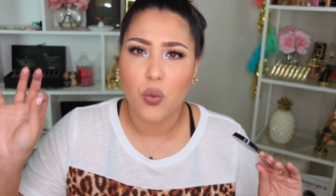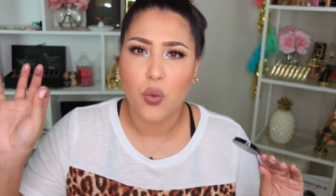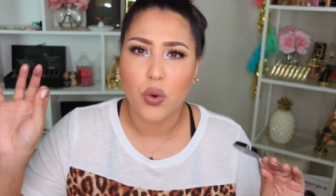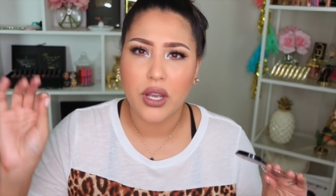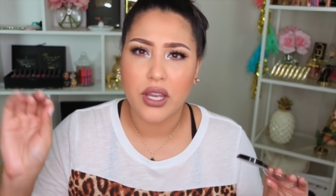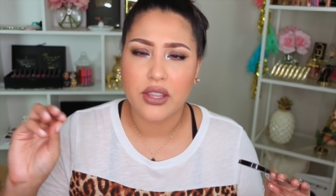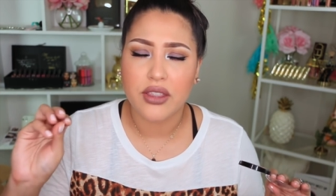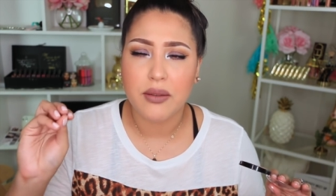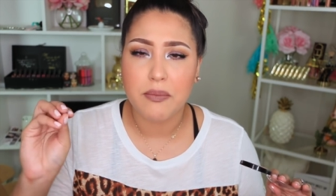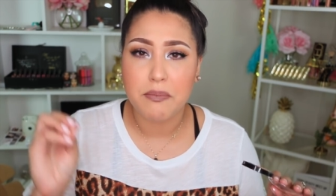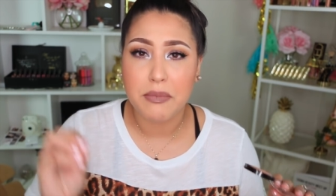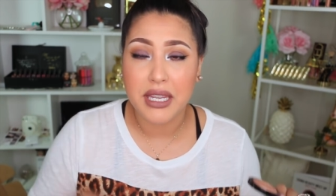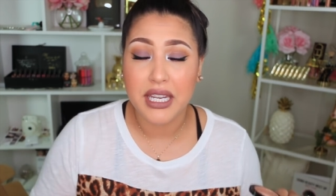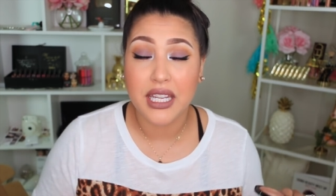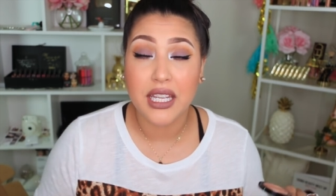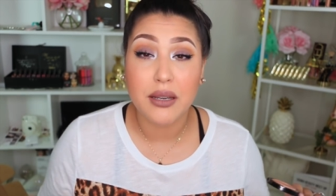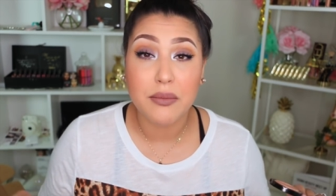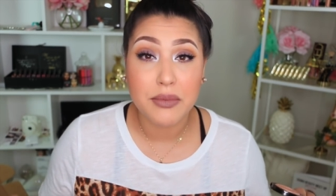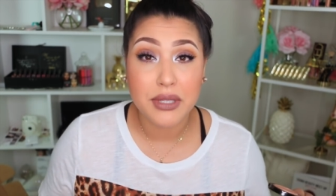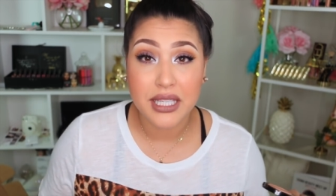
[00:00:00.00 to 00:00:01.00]
with
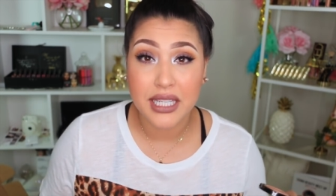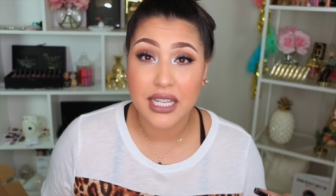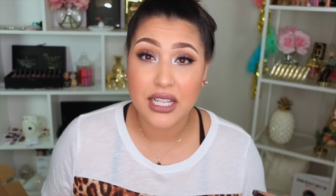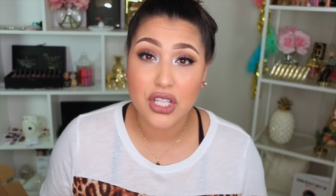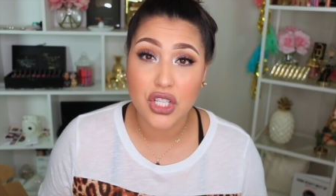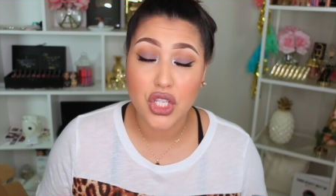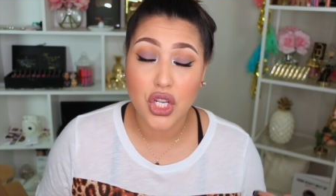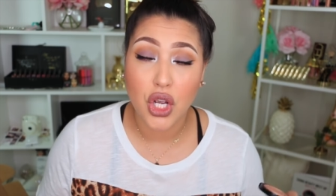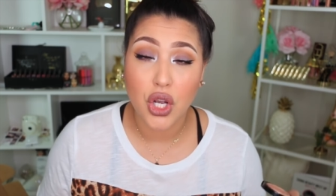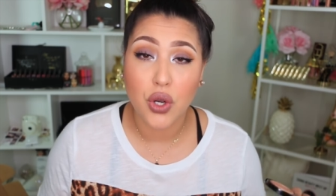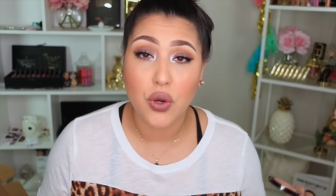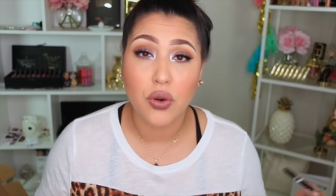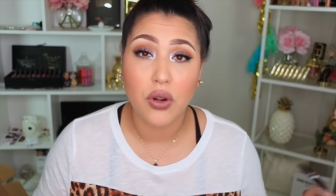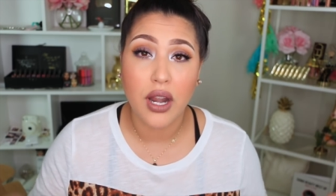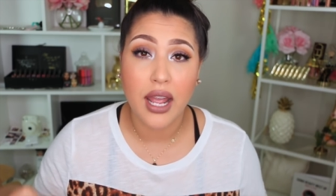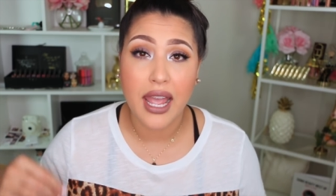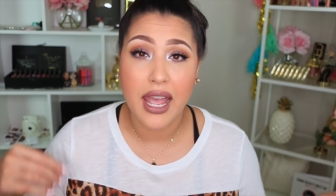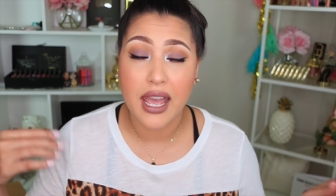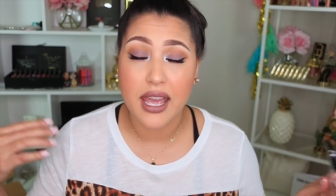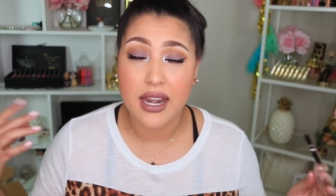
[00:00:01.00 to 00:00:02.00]
medium skin
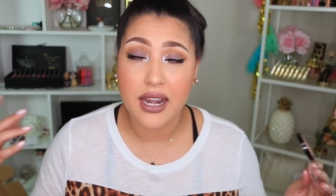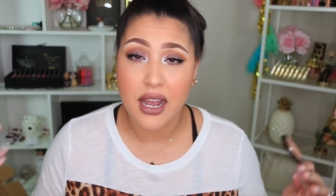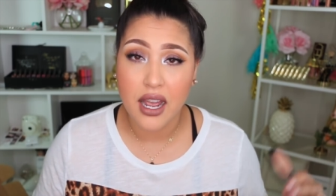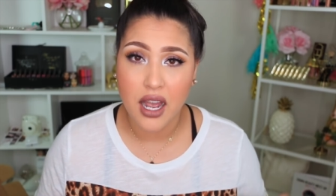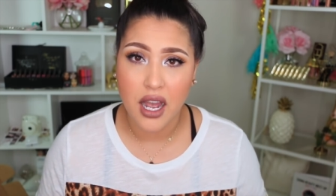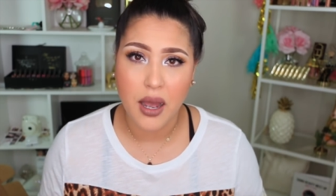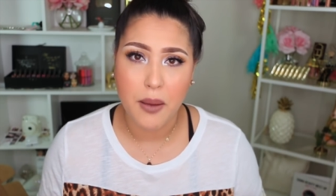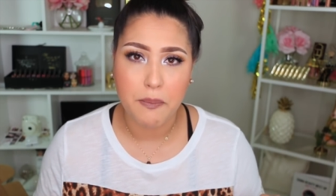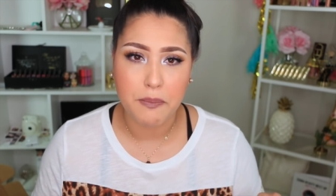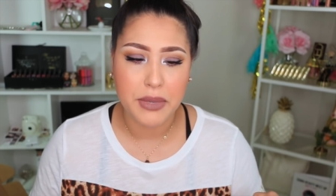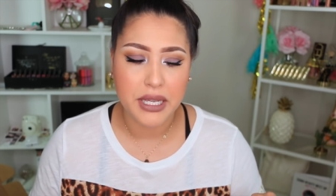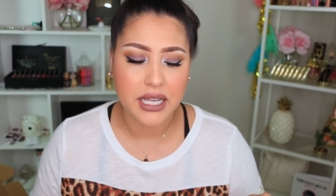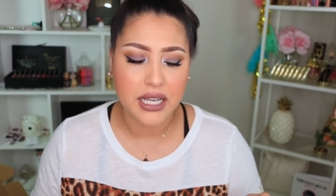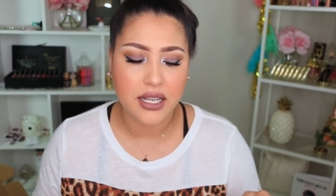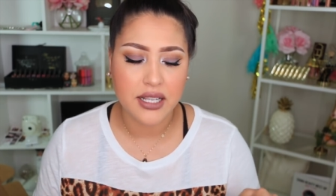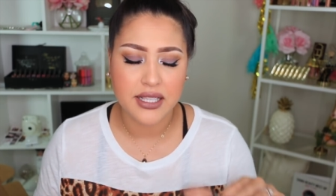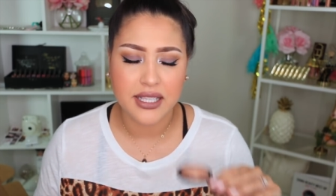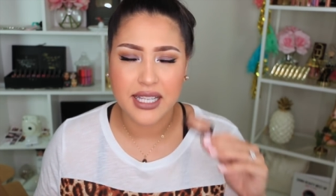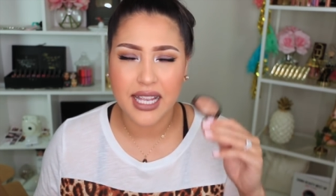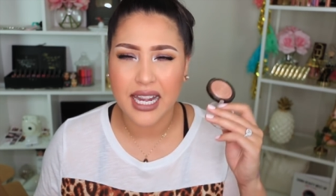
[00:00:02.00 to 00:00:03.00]
tone and up
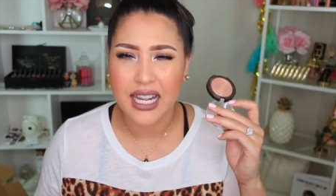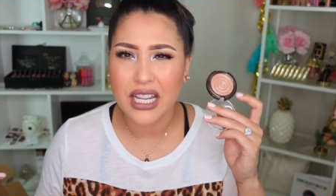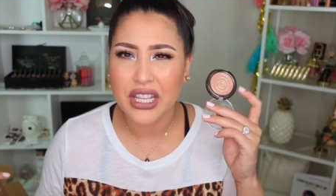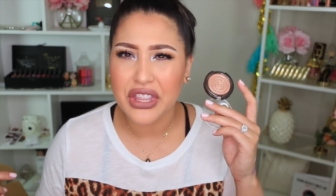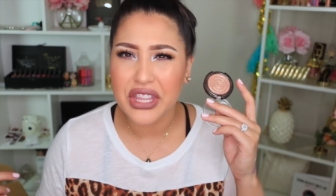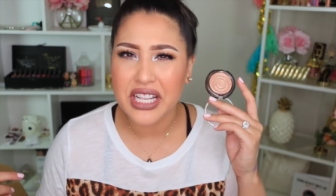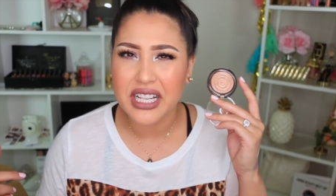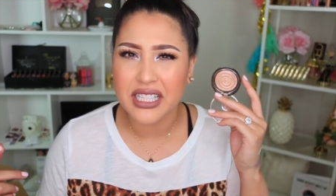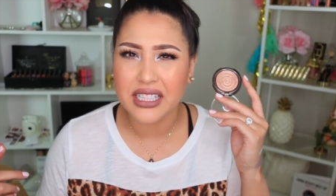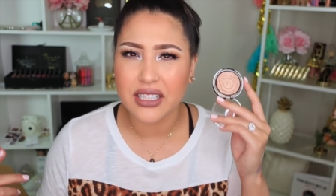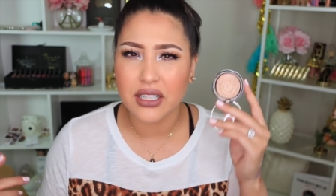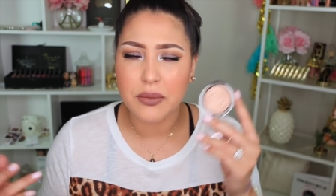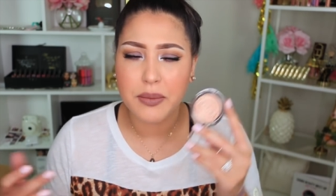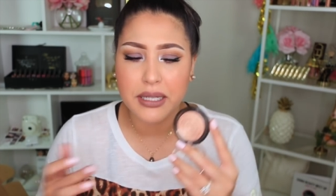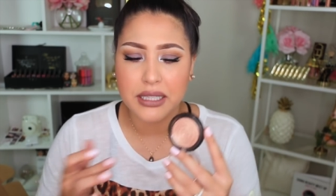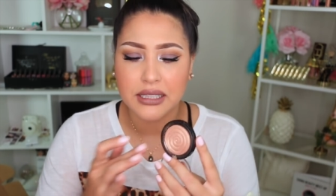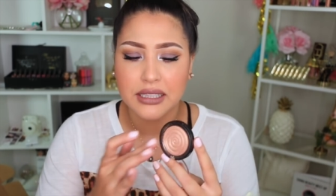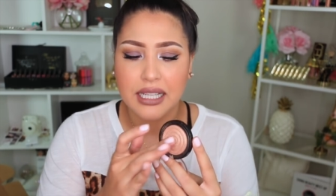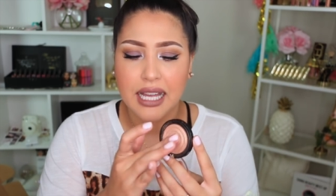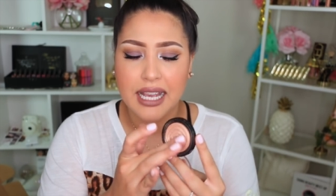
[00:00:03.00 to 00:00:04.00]
because anything a little
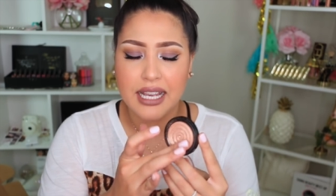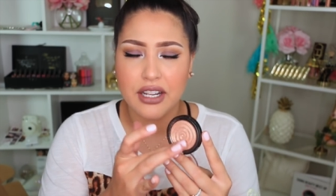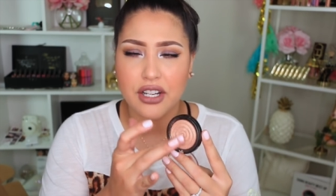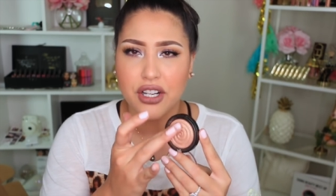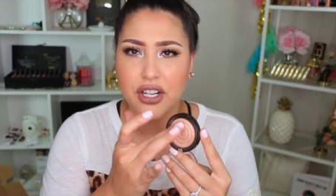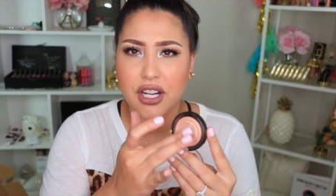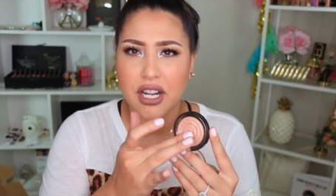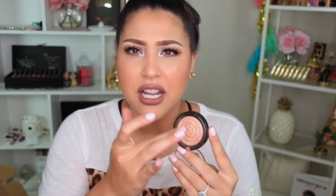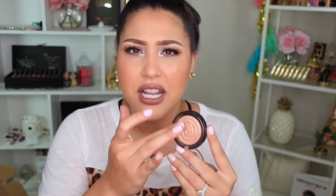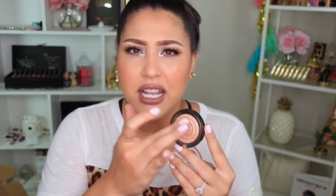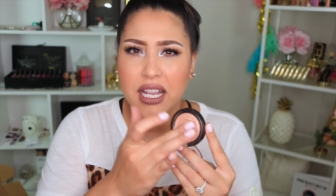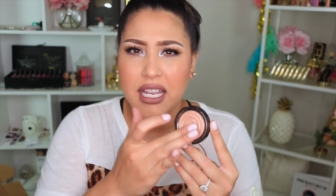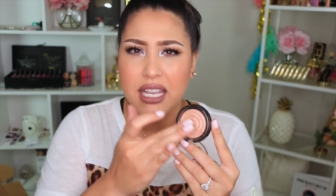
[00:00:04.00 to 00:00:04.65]
bit lighter,